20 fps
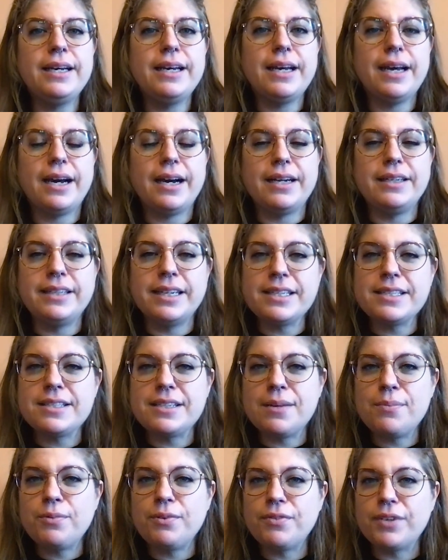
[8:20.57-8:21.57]
Next
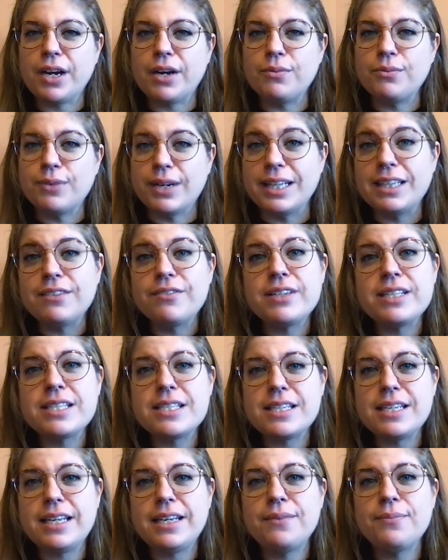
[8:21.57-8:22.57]
up, we've got
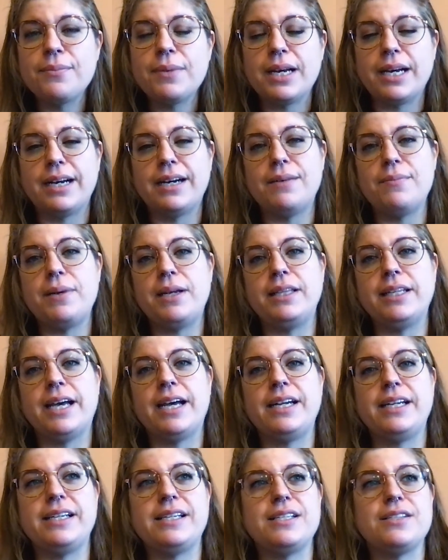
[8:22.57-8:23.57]
relevancy, and
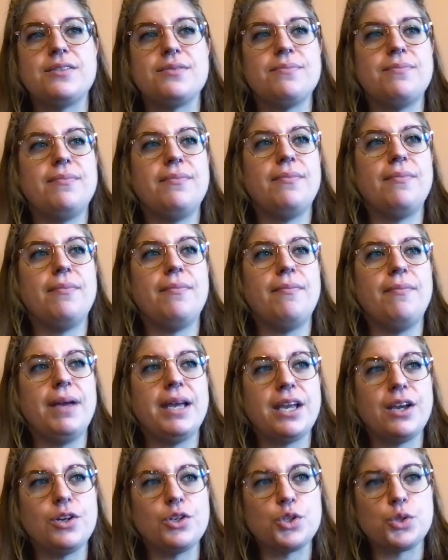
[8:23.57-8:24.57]
that is
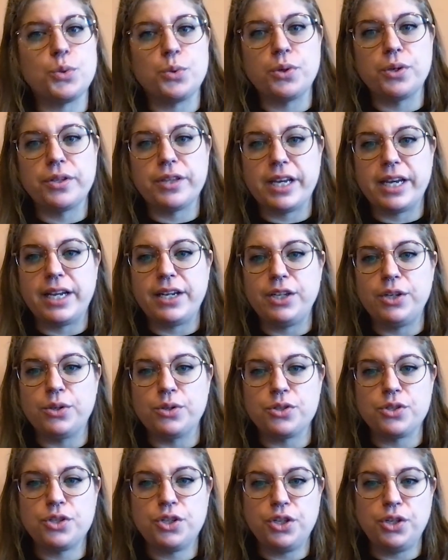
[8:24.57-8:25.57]
making sure that your
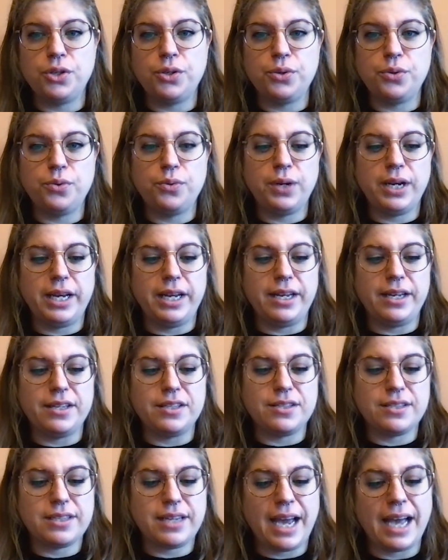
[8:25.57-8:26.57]

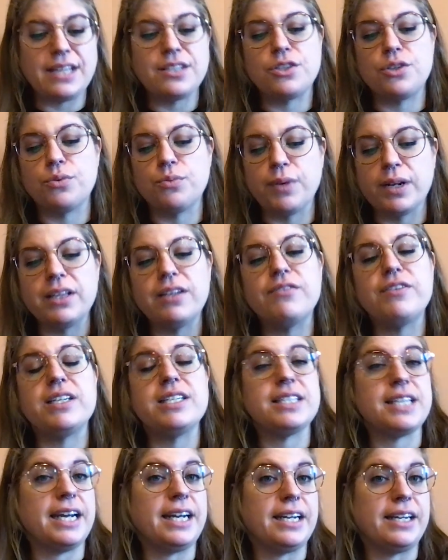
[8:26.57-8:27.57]
SKU has the
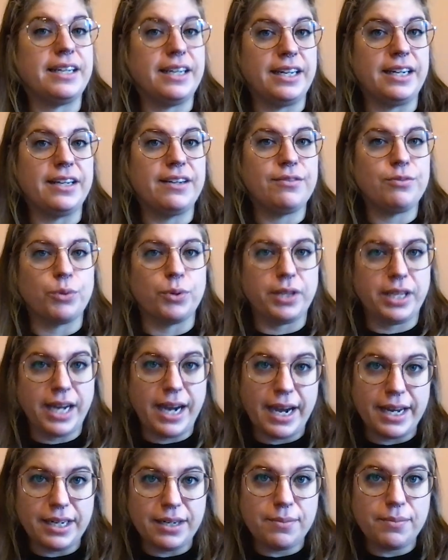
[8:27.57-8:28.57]
relevant data in it for the
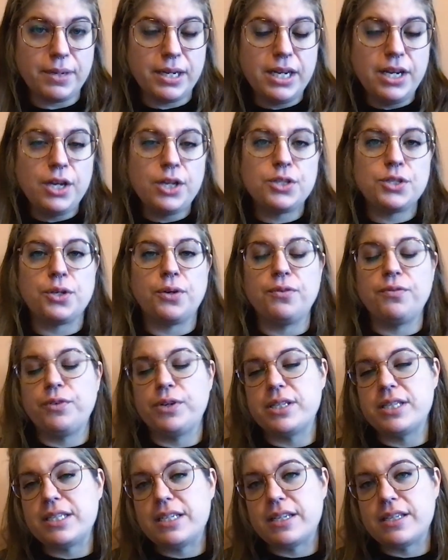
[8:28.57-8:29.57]
item. So for
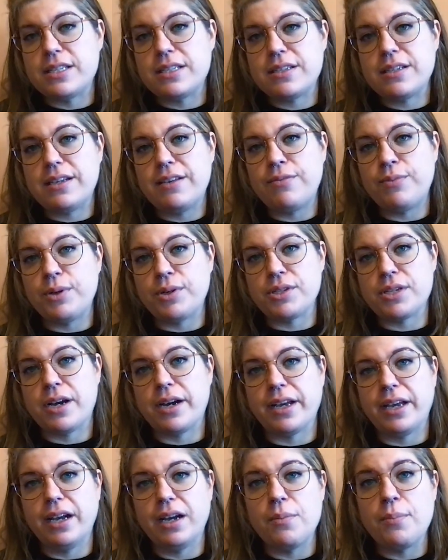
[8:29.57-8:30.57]
instance, if we were
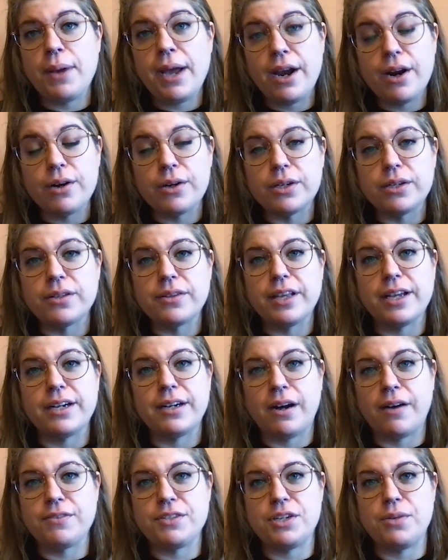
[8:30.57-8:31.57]
talking apparel, that
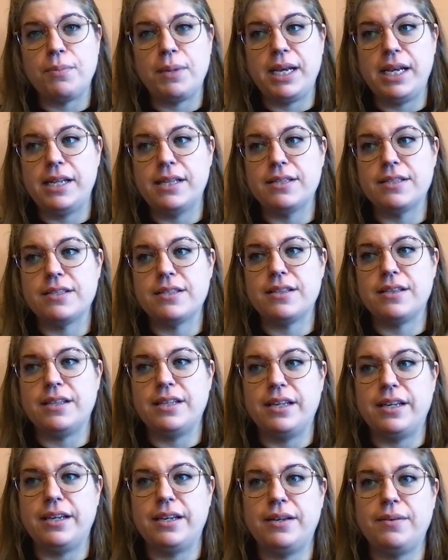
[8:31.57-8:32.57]
often means
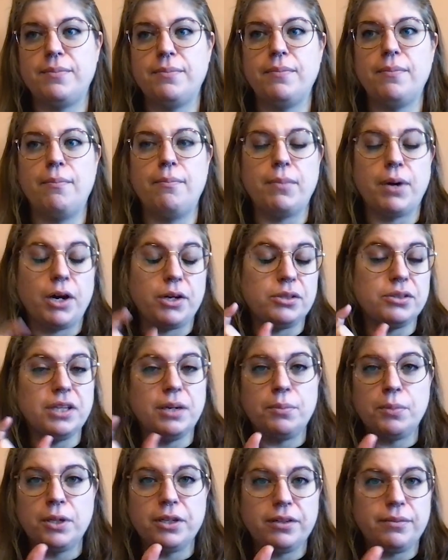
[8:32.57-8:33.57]
the model
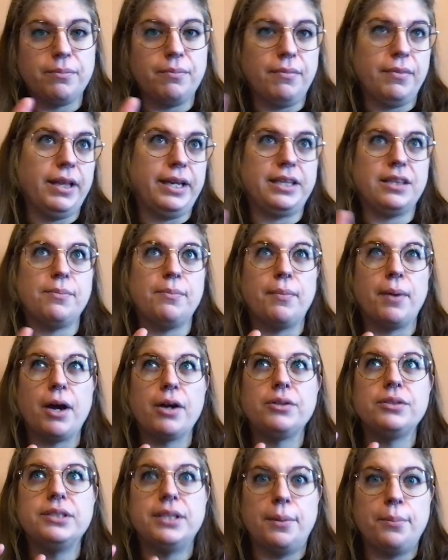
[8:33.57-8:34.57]
number, like the
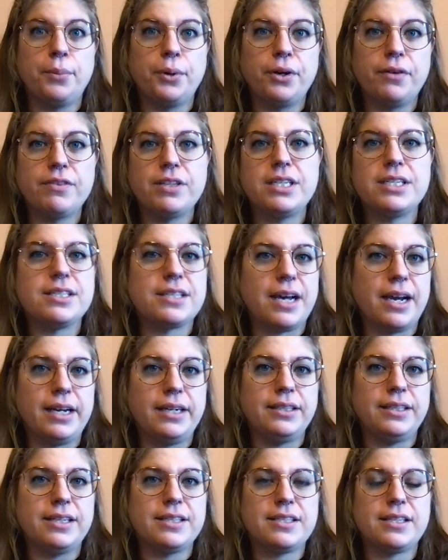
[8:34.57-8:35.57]
model number of the
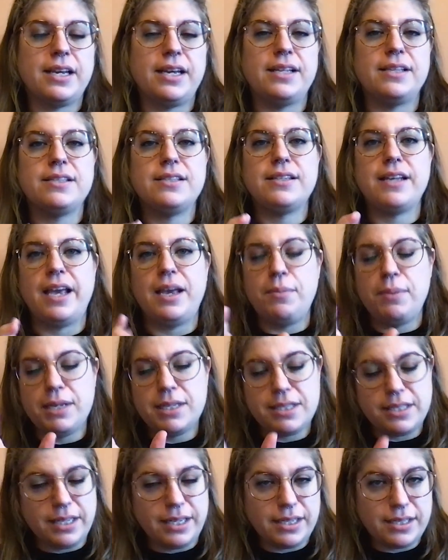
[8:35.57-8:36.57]
design. Let's say it's
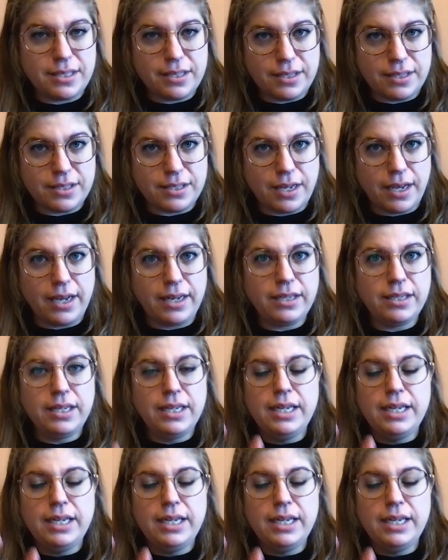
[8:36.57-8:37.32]
ABC is the design.